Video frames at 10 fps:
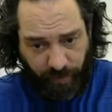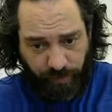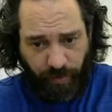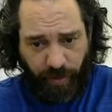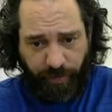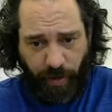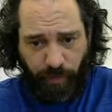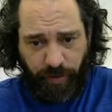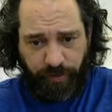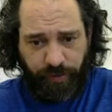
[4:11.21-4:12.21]
So I've got
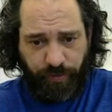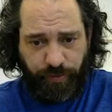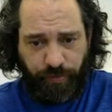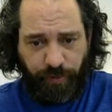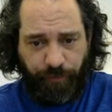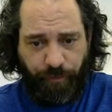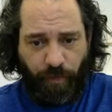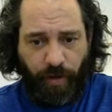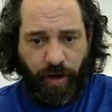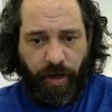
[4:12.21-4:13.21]
1, 2, 3,
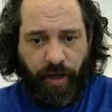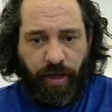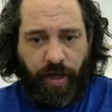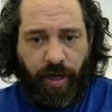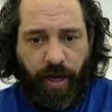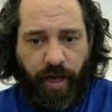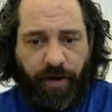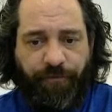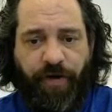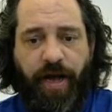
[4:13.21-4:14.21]
4, I
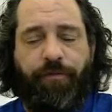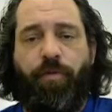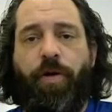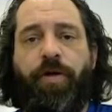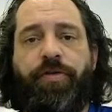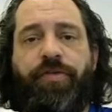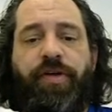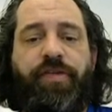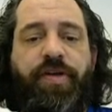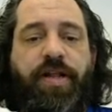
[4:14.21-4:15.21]
got 5 walls
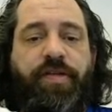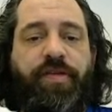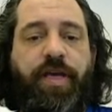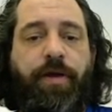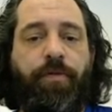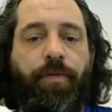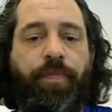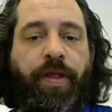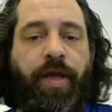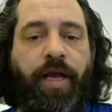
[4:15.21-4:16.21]
inside this key
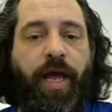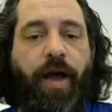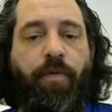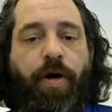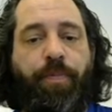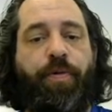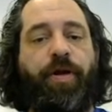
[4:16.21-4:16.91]
room, and I want to put